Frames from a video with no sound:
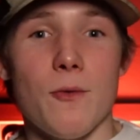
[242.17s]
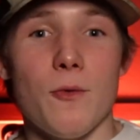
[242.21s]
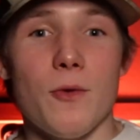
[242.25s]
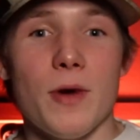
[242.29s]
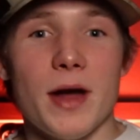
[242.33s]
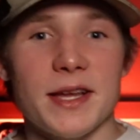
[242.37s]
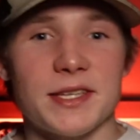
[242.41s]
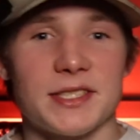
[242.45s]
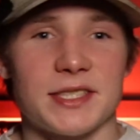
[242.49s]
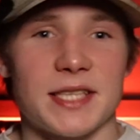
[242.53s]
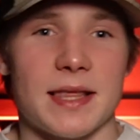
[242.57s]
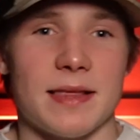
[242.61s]

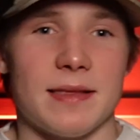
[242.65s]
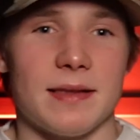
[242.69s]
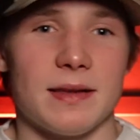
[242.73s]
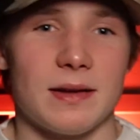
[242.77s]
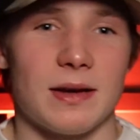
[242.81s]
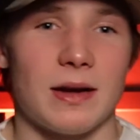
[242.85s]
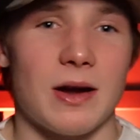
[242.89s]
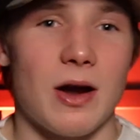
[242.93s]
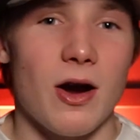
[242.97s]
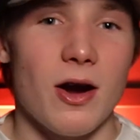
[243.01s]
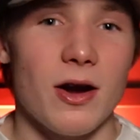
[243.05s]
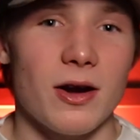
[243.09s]
wish
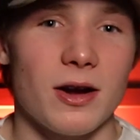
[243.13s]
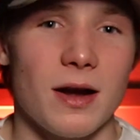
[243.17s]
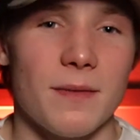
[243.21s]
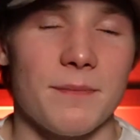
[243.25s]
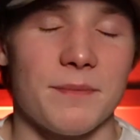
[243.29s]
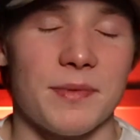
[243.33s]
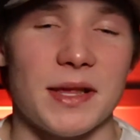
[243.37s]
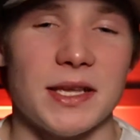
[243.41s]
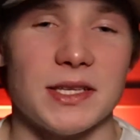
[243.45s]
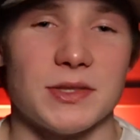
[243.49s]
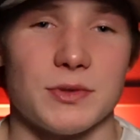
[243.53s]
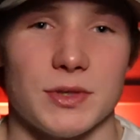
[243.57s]
that car
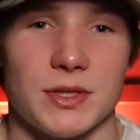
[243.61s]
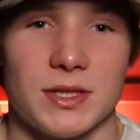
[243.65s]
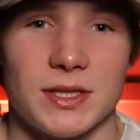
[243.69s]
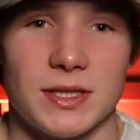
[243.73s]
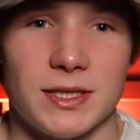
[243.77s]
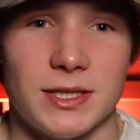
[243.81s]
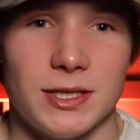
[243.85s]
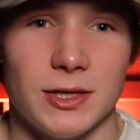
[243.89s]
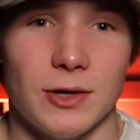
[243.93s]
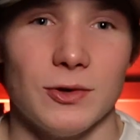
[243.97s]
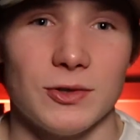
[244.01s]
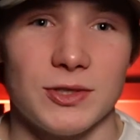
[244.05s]
companies would
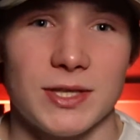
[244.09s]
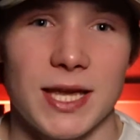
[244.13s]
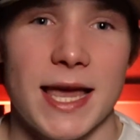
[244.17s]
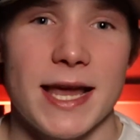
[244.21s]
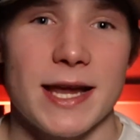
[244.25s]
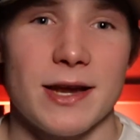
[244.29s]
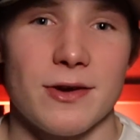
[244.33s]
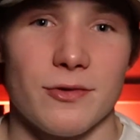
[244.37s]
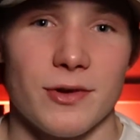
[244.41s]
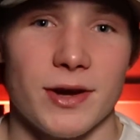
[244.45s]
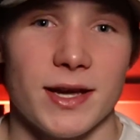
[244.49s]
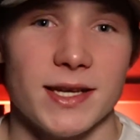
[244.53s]
still
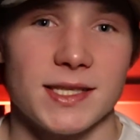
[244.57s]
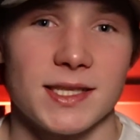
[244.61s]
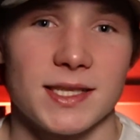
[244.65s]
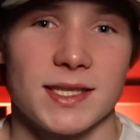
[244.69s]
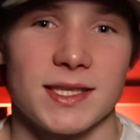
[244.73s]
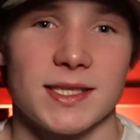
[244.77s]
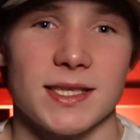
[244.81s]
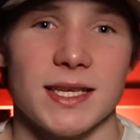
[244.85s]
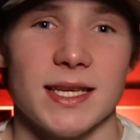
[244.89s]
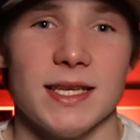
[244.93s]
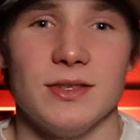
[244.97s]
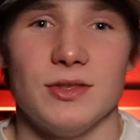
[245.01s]
take
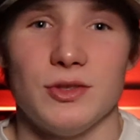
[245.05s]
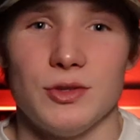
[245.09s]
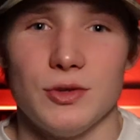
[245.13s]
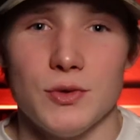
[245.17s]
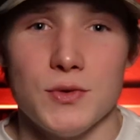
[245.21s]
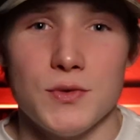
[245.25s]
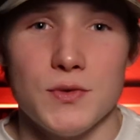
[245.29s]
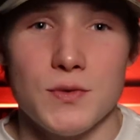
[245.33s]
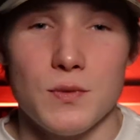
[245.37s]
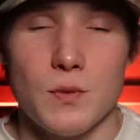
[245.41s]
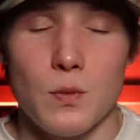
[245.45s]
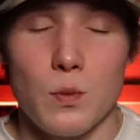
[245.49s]
risks and
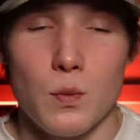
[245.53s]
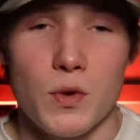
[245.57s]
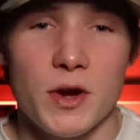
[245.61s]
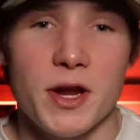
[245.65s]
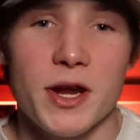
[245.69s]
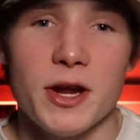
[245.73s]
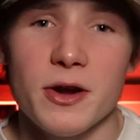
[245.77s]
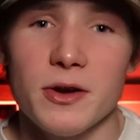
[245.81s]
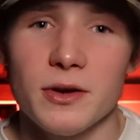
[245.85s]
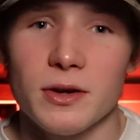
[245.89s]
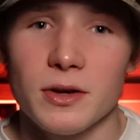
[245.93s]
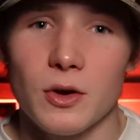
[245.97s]
do
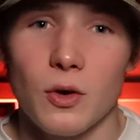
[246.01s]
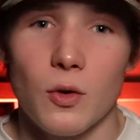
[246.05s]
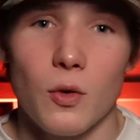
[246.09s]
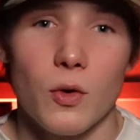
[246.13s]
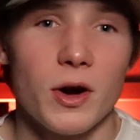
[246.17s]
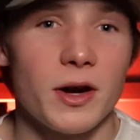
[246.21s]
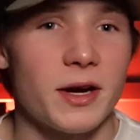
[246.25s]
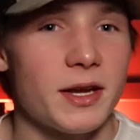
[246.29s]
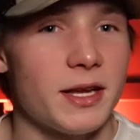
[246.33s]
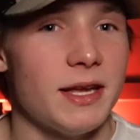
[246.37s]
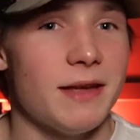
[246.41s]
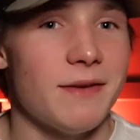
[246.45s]
weird,
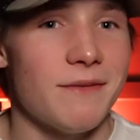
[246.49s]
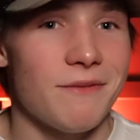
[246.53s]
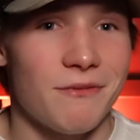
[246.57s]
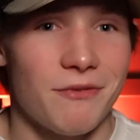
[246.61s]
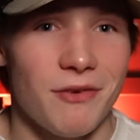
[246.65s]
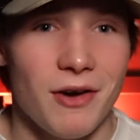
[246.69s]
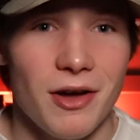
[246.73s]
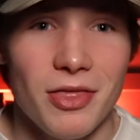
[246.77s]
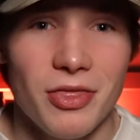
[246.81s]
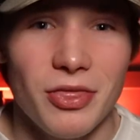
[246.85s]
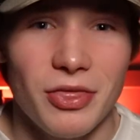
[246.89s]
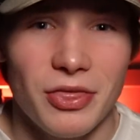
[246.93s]
quirky,
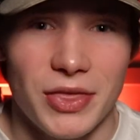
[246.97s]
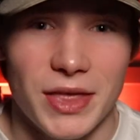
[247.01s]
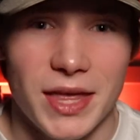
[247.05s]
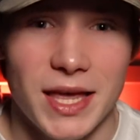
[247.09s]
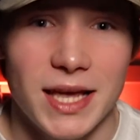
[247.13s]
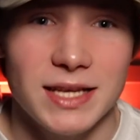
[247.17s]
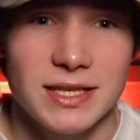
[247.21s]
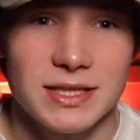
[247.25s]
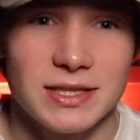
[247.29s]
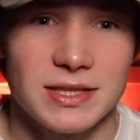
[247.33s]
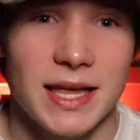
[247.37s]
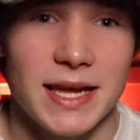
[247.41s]
fun
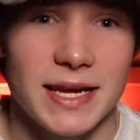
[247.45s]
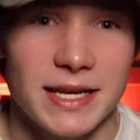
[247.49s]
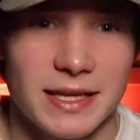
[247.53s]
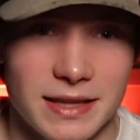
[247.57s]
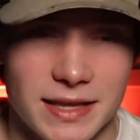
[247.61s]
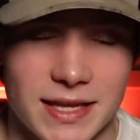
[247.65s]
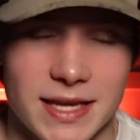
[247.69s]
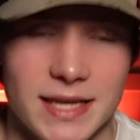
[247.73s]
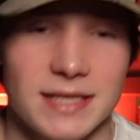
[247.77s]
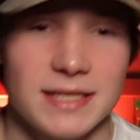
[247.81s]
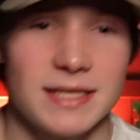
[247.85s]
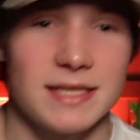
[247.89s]
things
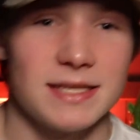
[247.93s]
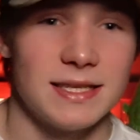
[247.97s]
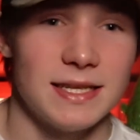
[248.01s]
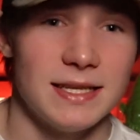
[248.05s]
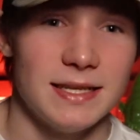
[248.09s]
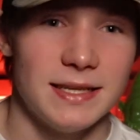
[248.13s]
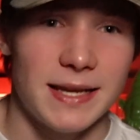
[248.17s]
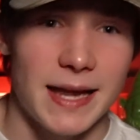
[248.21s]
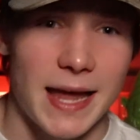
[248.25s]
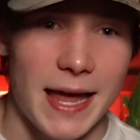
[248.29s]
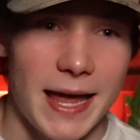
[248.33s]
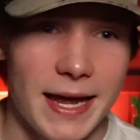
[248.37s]
like this
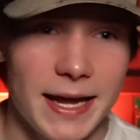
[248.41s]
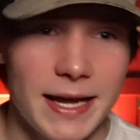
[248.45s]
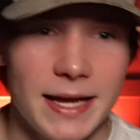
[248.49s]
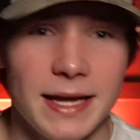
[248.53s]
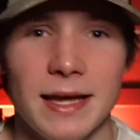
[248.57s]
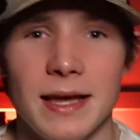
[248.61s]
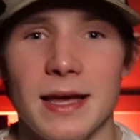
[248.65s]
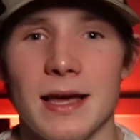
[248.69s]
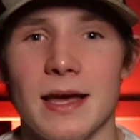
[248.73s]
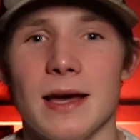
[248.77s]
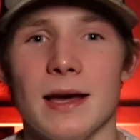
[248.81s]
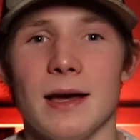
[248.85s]

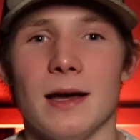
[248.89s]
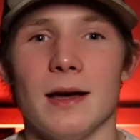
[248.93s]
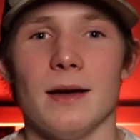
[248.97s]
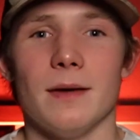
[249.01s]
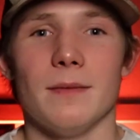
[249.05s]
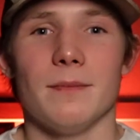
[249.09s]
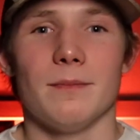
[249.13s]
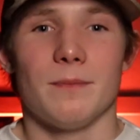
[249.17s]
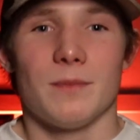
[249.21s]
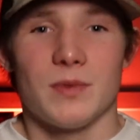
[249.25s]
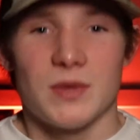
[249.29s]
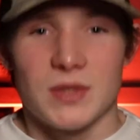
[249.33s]
today.
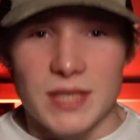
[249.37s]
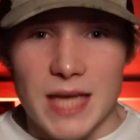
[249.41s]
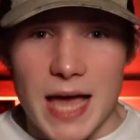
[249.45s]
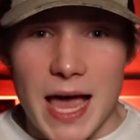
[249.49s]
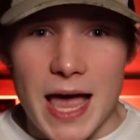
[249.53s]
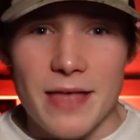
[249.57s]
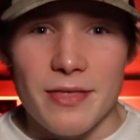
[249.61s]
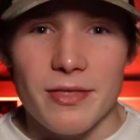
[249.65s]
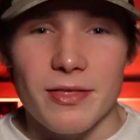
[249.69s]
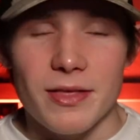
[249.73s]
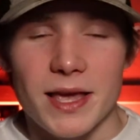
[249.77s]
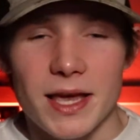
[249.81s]

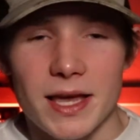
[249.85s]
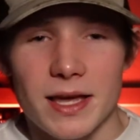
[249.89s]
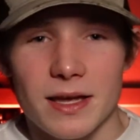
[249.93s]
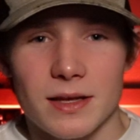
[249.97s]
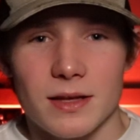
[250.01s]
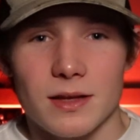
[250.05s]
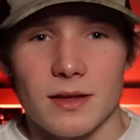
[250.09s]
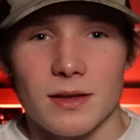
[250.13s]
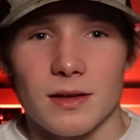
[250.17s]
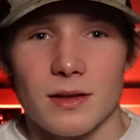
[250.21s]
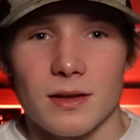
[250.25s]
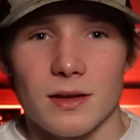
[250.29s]
Sadly,